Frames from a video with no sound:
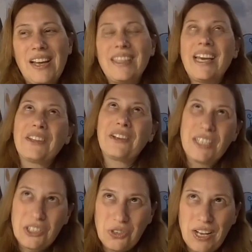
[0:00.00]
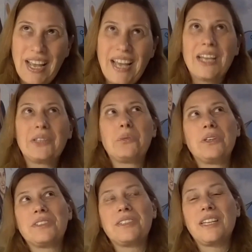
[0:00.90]
Another issue I had
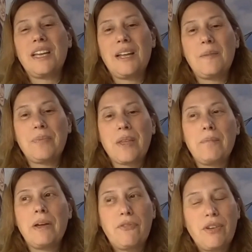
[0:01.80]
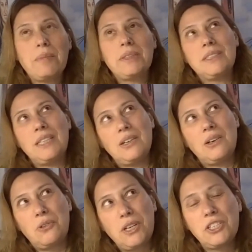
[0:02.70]
was the my family
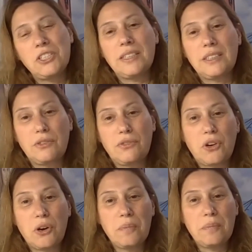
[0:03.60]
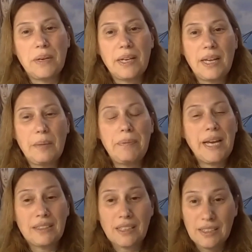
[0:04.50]
originated from uh,
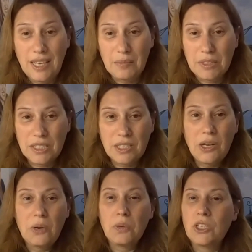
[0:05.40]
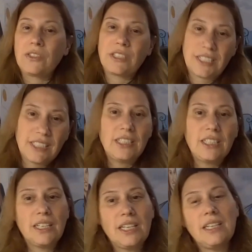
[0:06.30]
Piatra Neamț, which is a
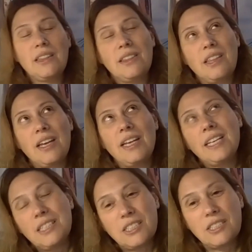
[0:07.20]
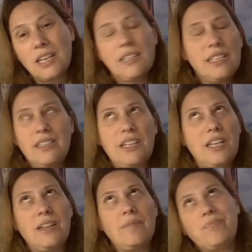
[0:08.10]
city in the east in
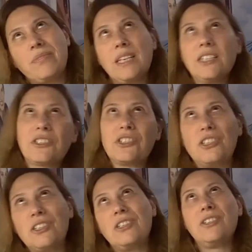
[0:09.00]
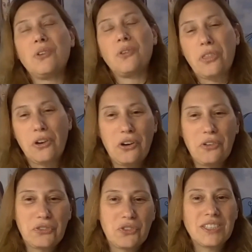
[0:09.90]
the eastern north of
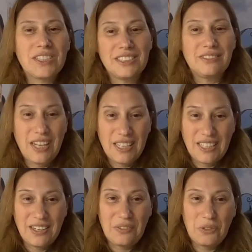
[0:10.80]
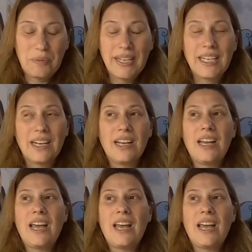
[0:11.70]
Transylvania, Romania.